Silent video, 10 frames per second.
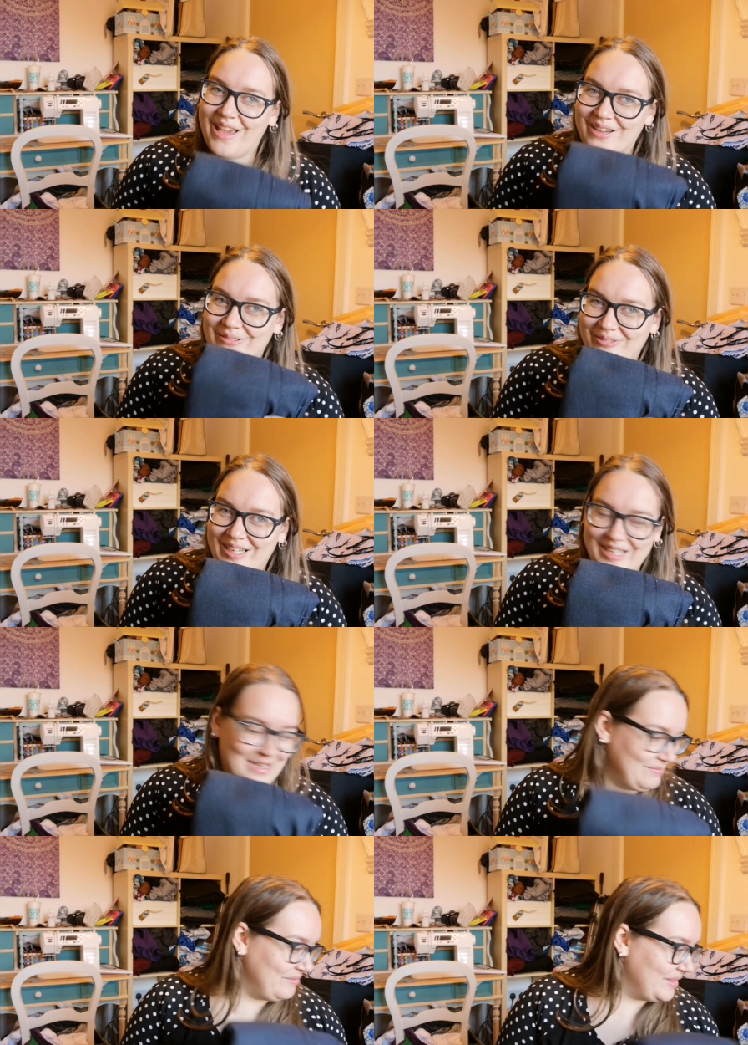yeah, really
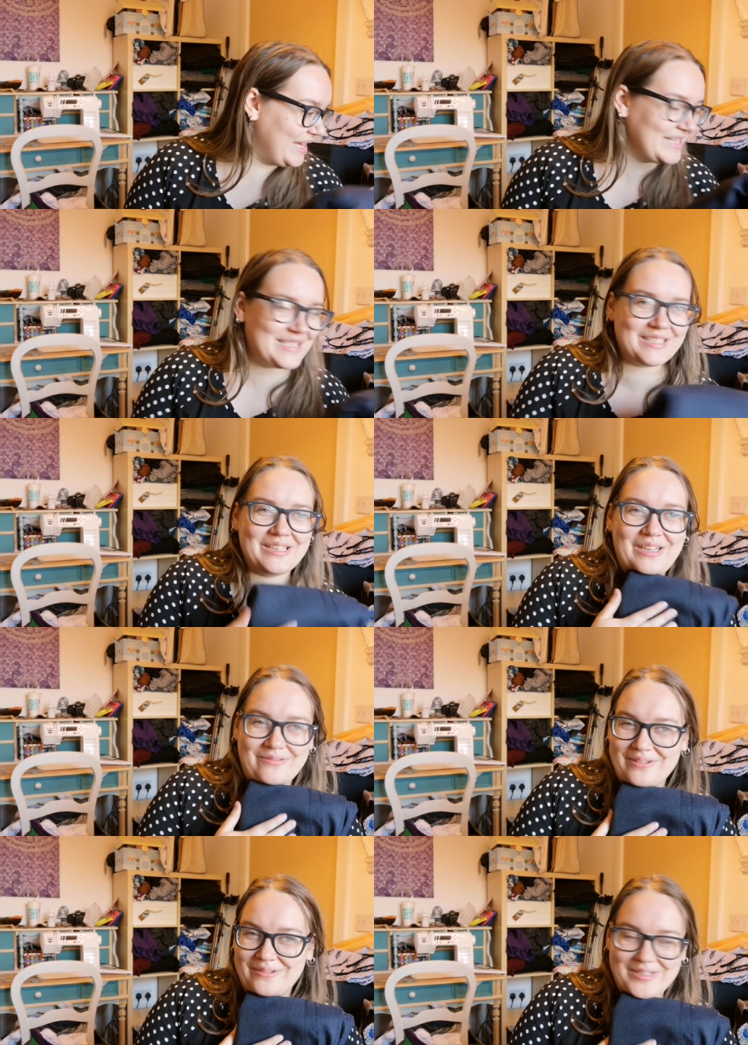happy with that.
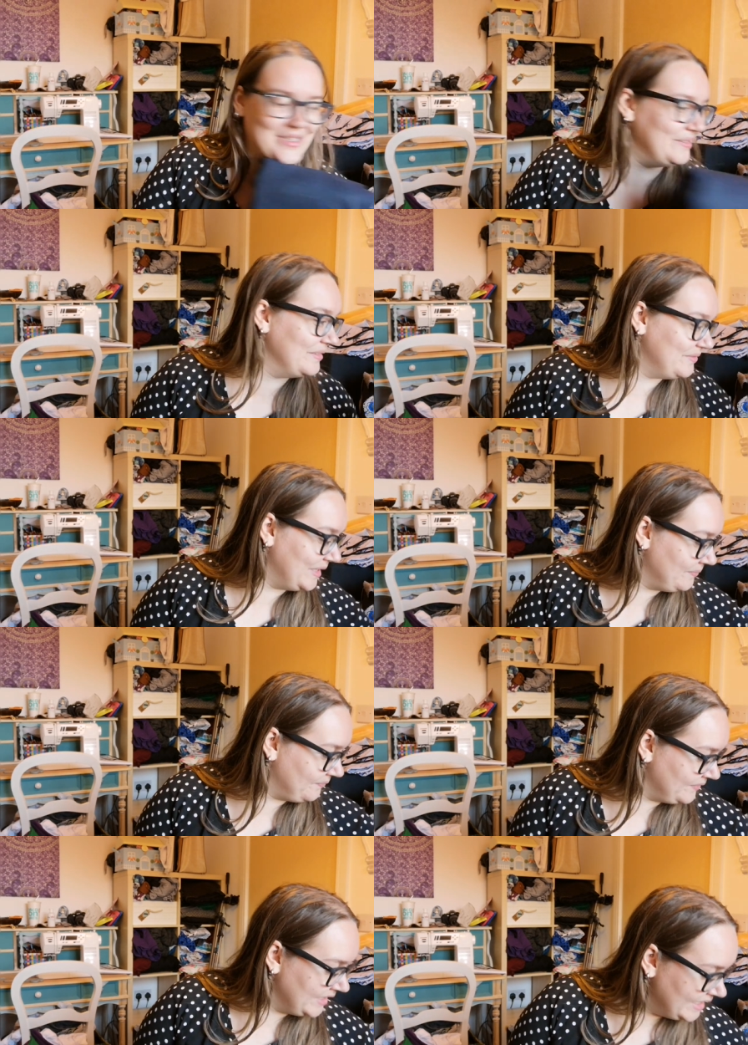It feels so lovely.
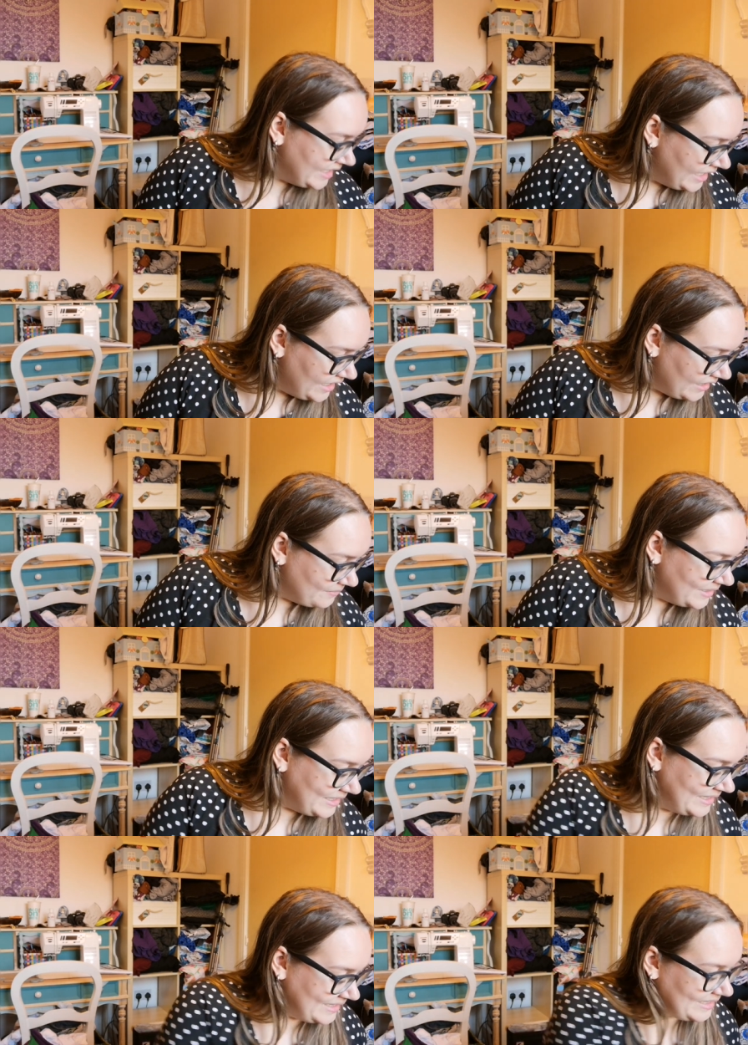And
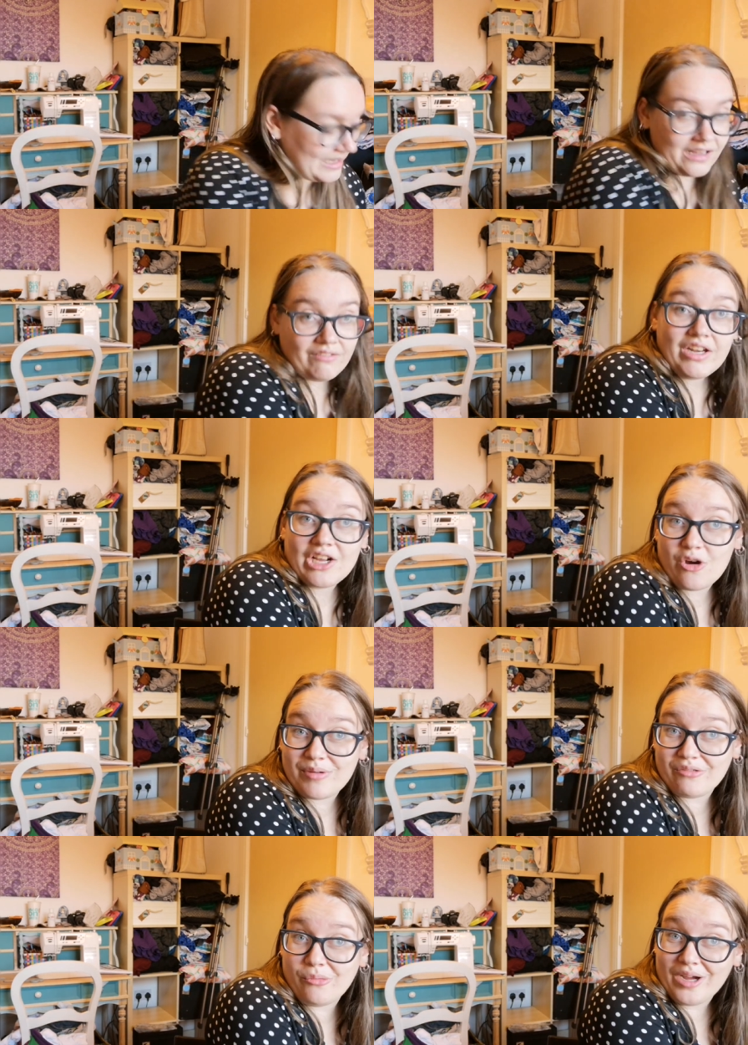then I got
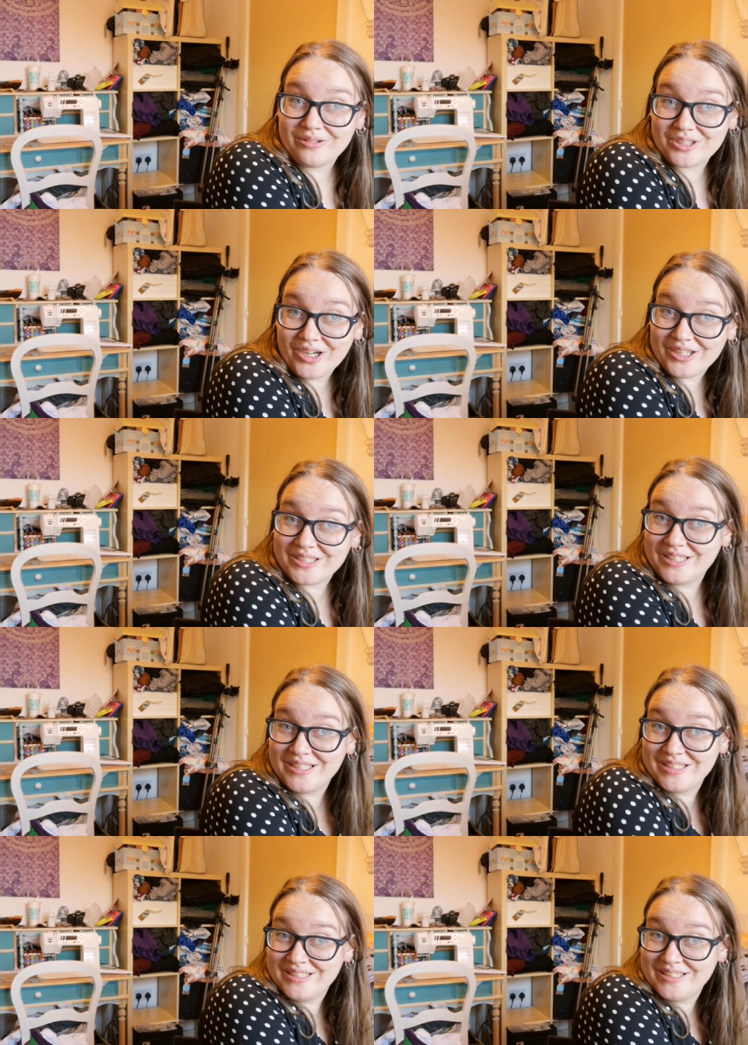a bit of a wild card,